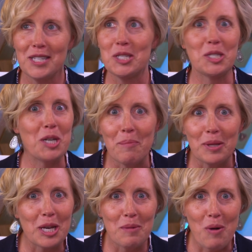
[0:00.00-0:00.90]

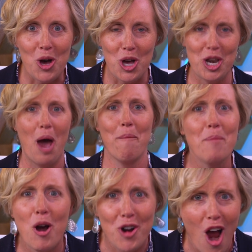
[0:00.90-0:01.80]
stumbling upon
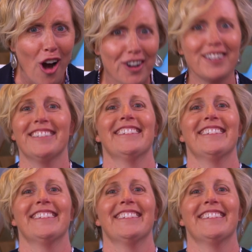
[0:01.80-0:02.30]
murder.